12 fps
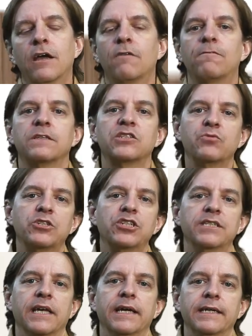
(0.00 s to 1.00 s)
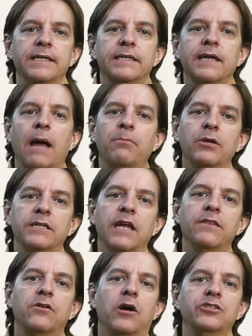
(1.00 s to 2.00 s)
For the switch's end, I put
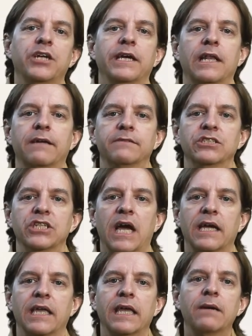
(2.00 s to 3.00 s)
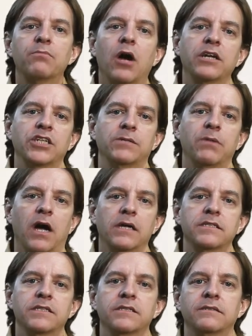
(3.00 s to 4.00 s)
another RJ11 jack in a project
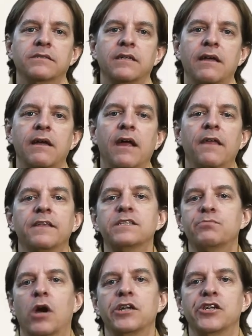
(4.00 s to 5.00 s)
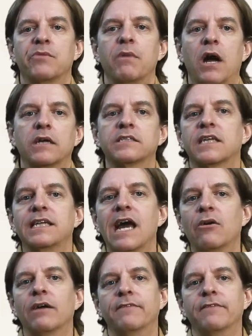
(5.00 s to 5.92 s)
box. This project box can now have